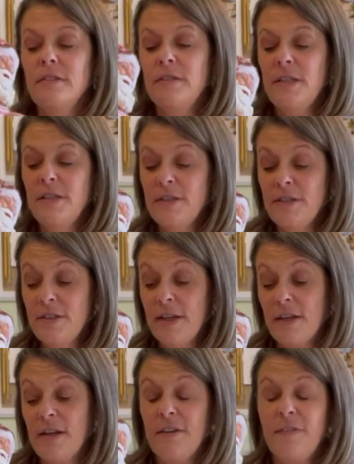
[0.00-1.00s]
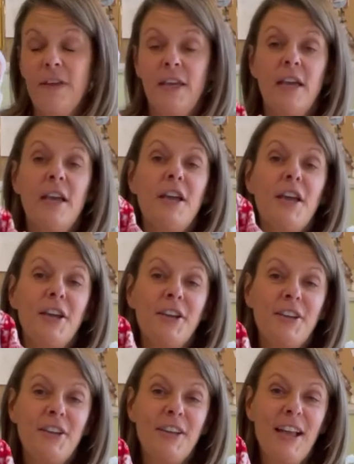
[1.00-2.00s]
Oh, it looks like coffee.
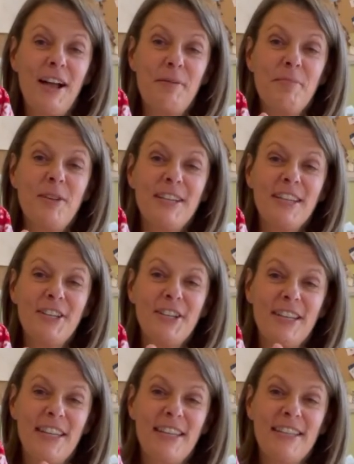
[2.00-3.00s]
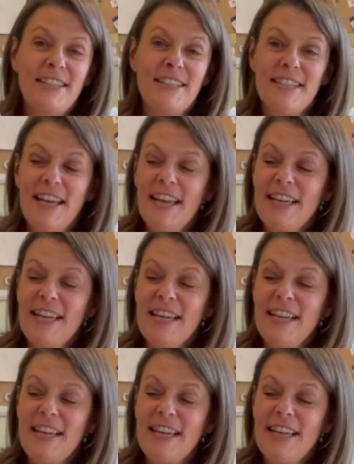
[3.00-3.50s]
Milk and cookies.